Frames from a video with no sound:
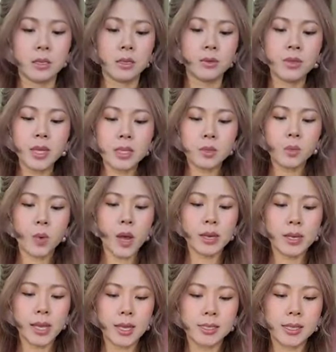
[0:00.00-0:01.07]
So this
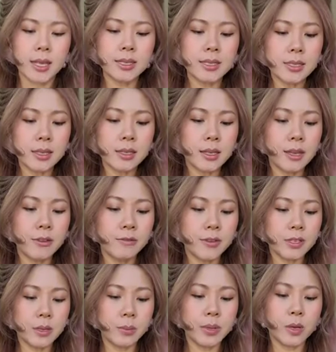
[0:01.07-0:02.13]
one is instantly
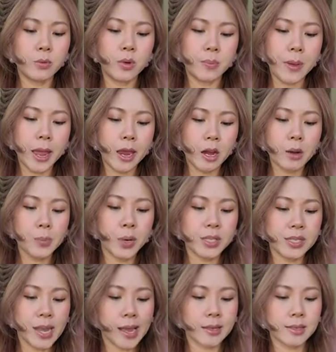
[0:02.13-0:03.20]
visibly repair,
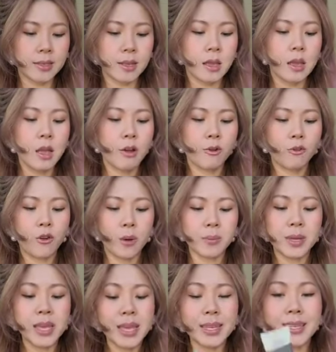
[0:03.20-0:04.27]
protects
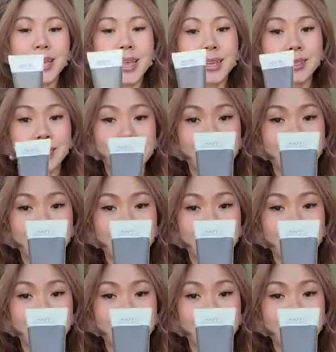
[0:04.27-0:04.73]
from heat and